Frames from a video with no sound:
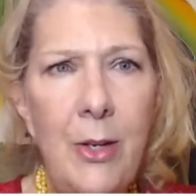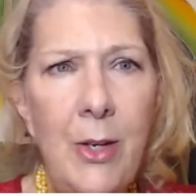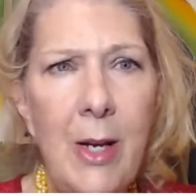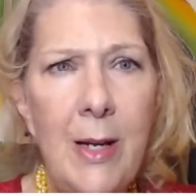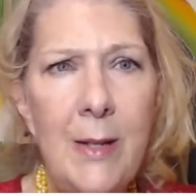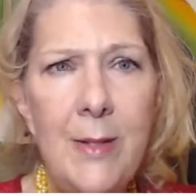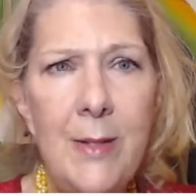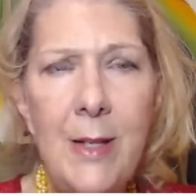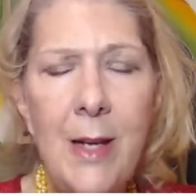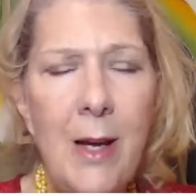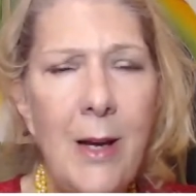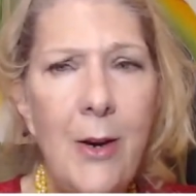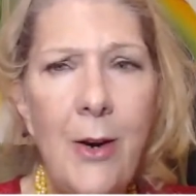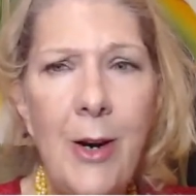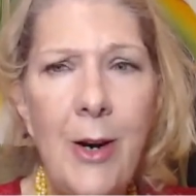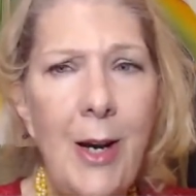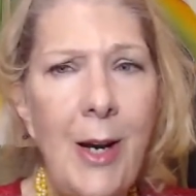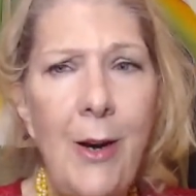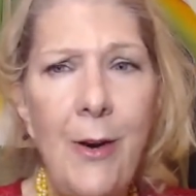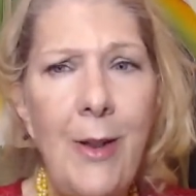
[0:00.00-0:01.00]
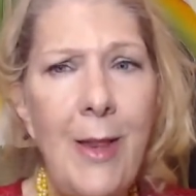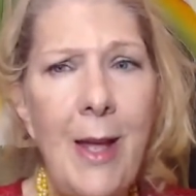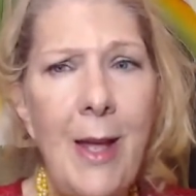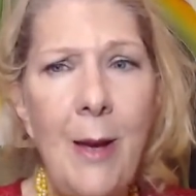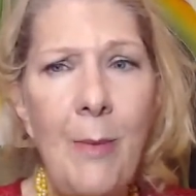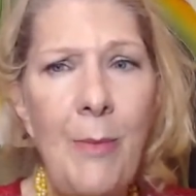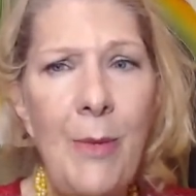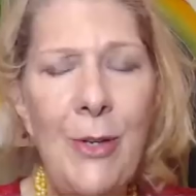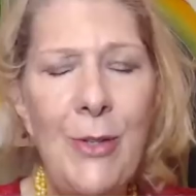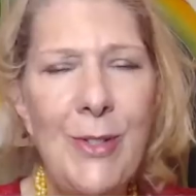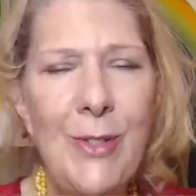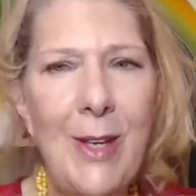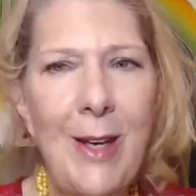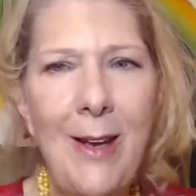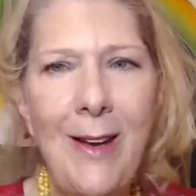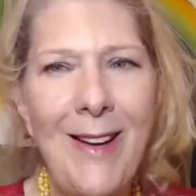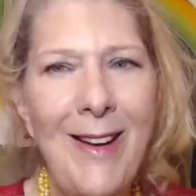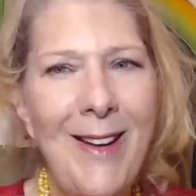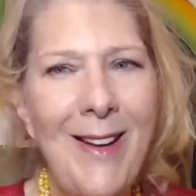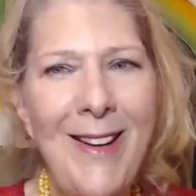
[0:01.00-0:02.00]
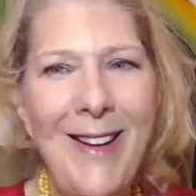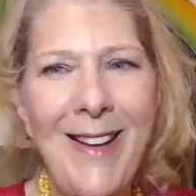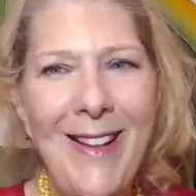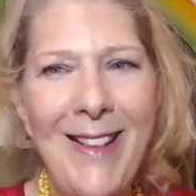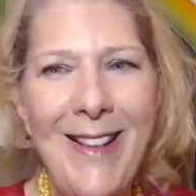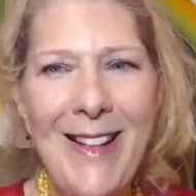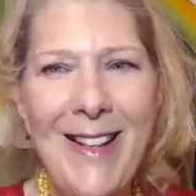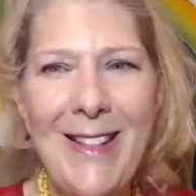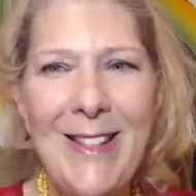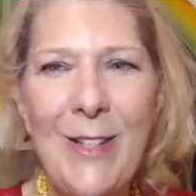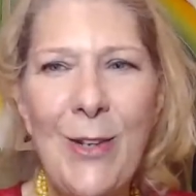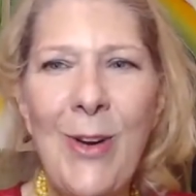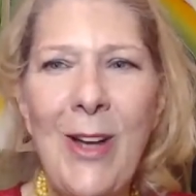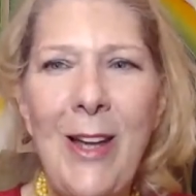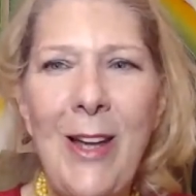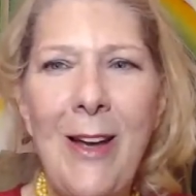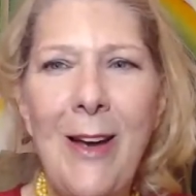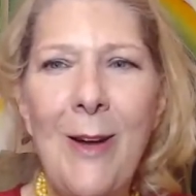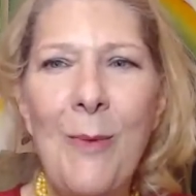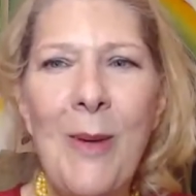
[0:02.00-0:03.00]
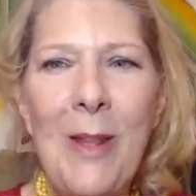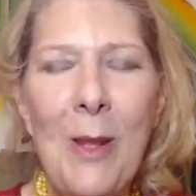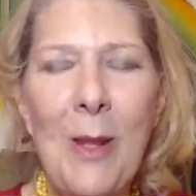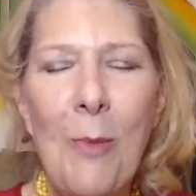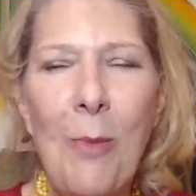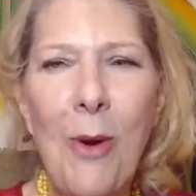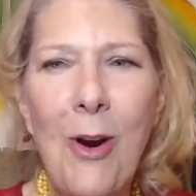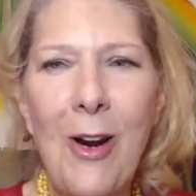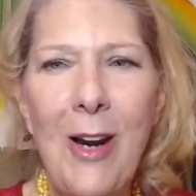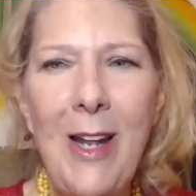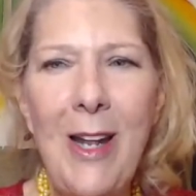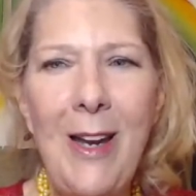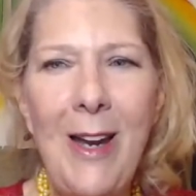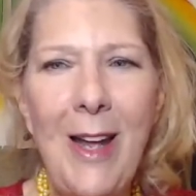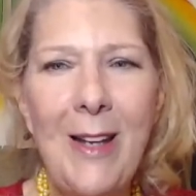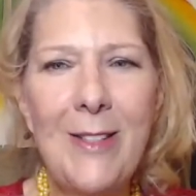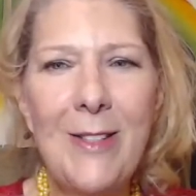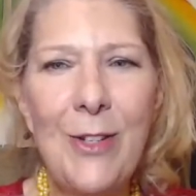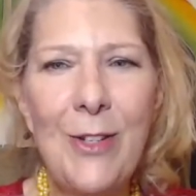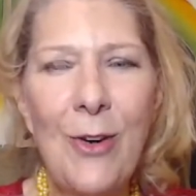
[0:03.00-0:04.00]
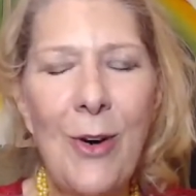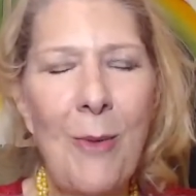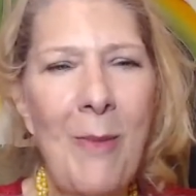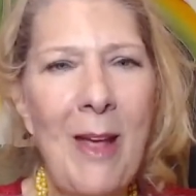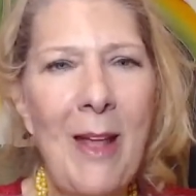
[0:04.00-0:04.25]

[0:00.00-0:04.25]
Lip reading: You guys aren't hearing that music that's going on with the party next door?